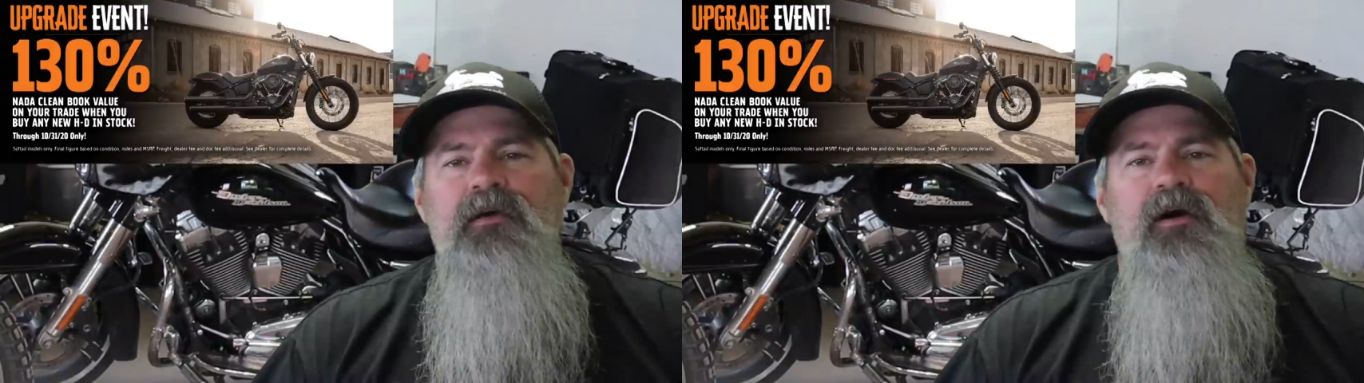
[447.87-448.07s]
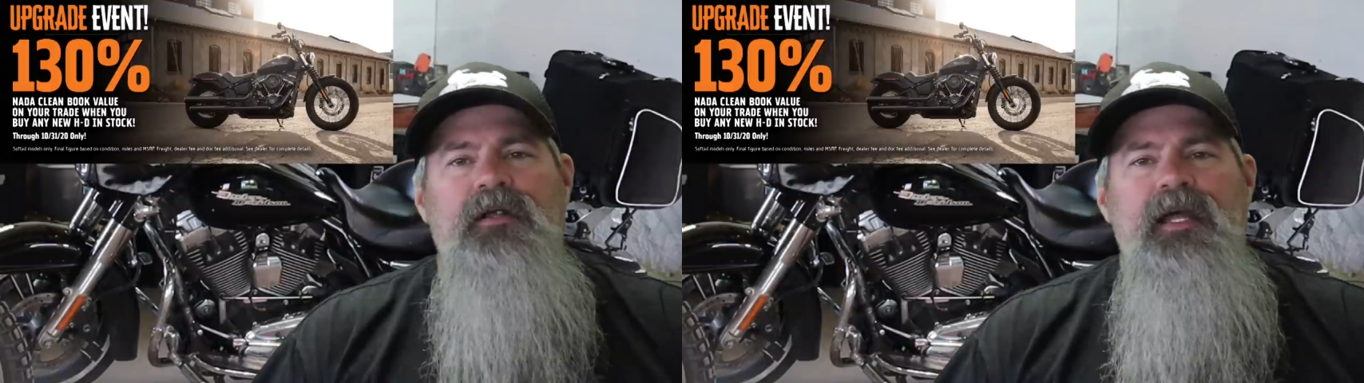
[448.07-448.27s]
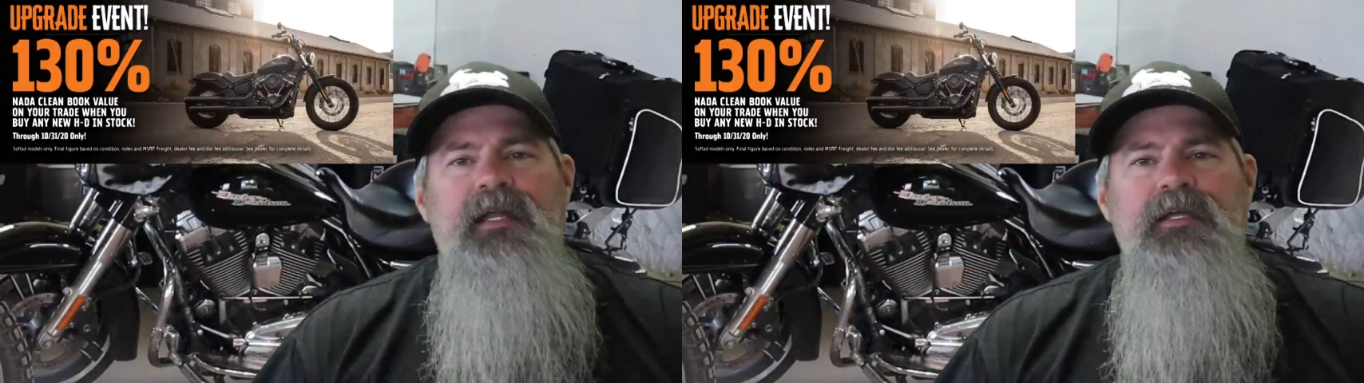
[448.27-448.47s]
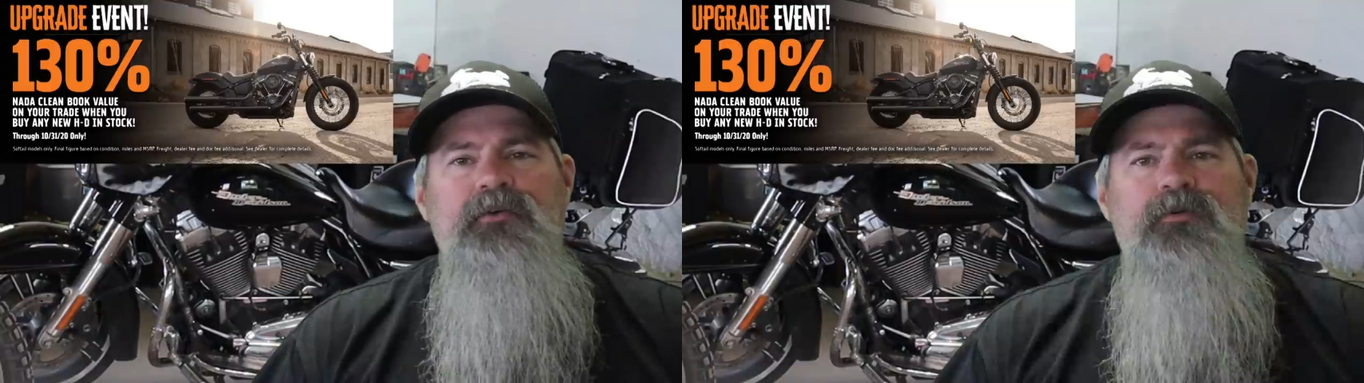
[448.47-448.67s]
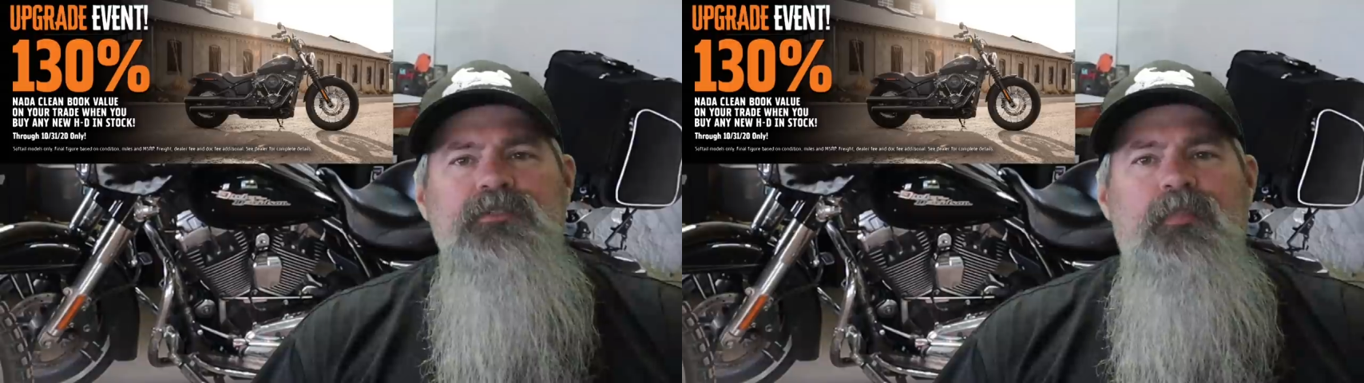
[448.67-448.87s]
on any
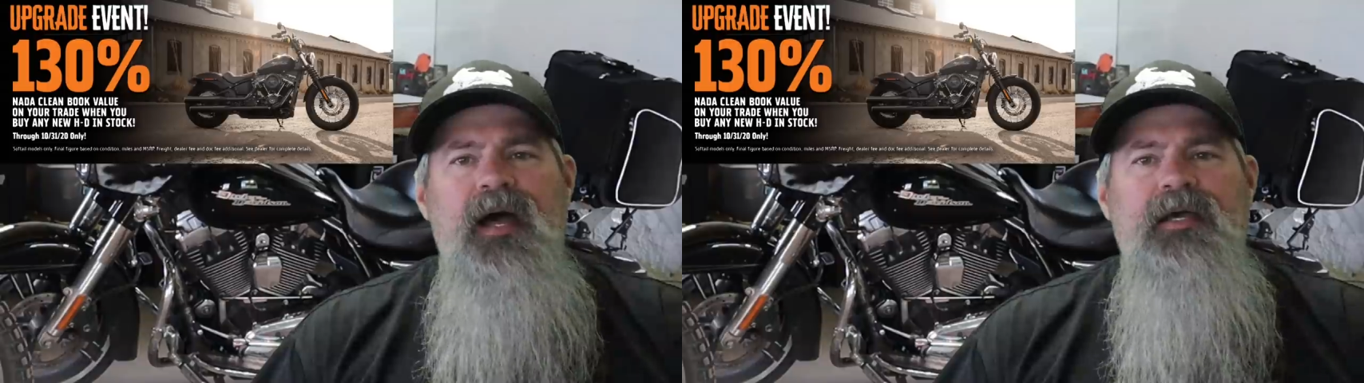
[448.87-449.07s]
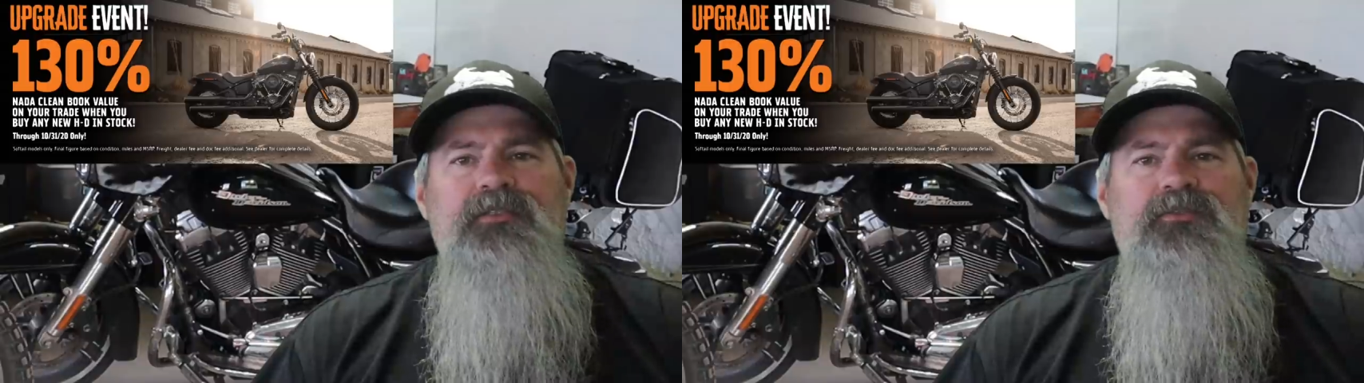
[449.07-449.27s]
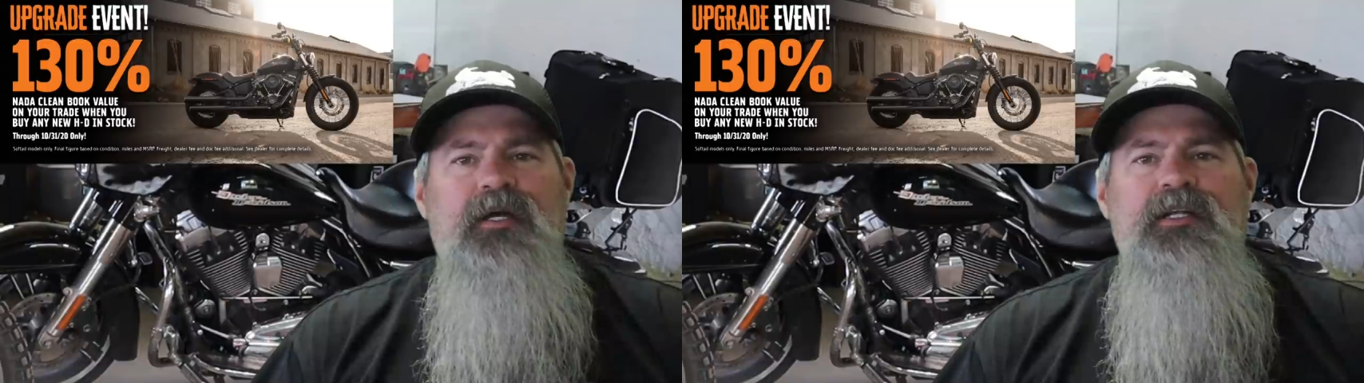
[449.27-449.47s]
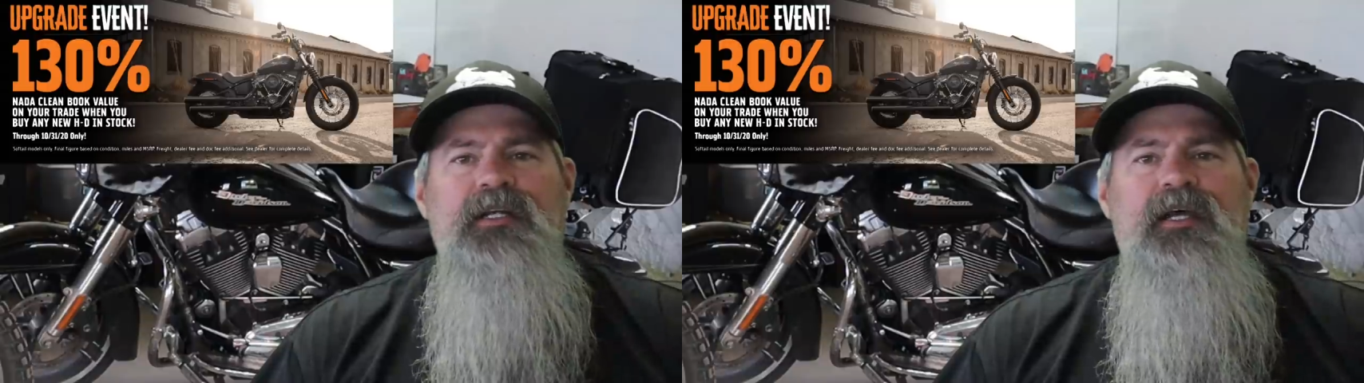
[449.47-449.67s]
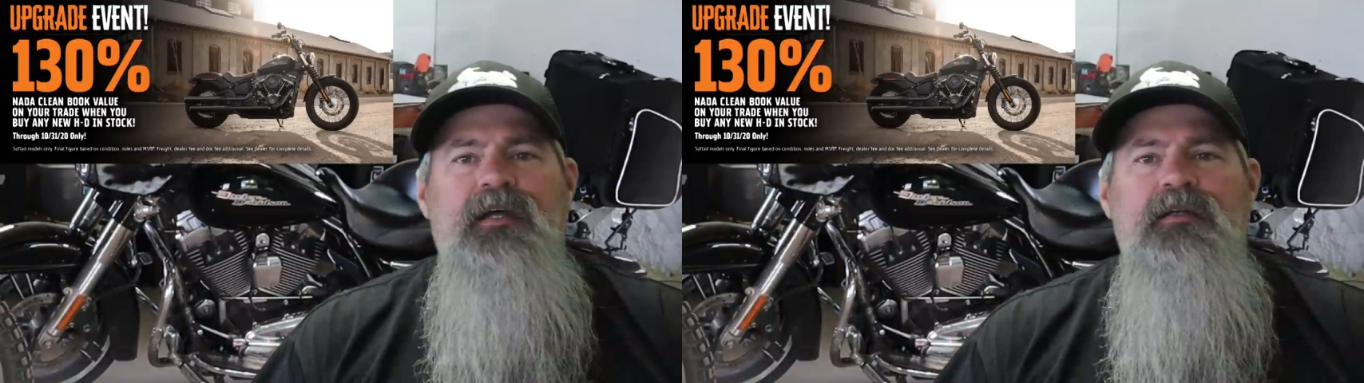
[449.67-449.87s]
used bikes
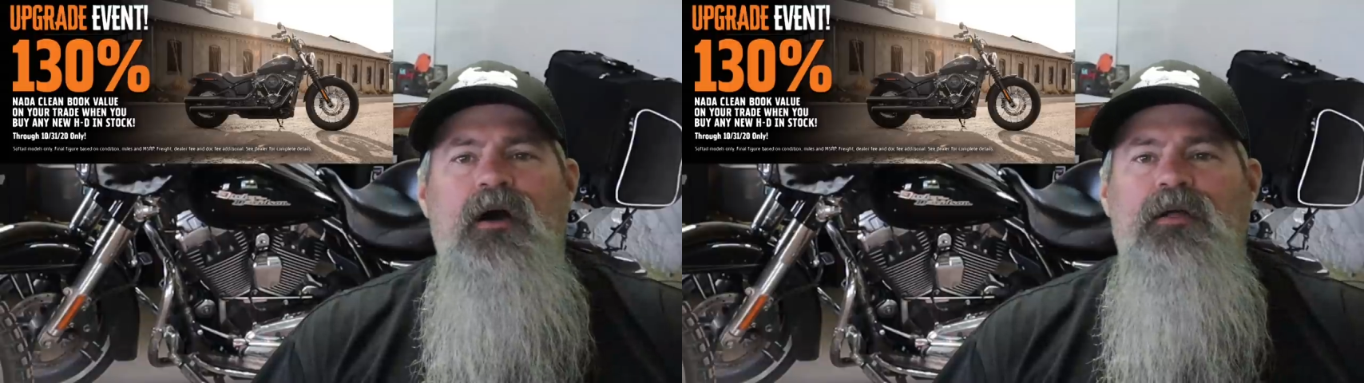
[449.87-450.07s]
traded in